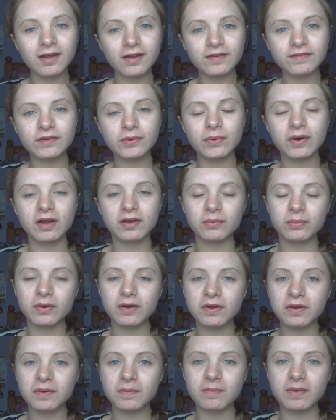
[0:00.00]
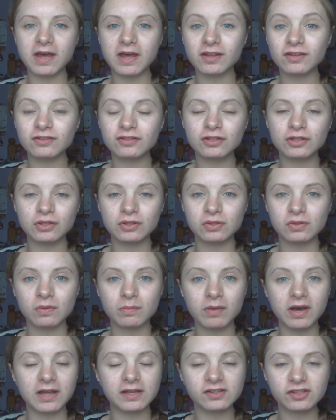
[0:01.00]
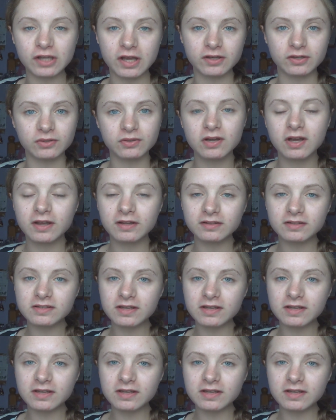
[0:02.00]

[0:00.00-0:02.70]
Hi everyone, welcome back to my channel.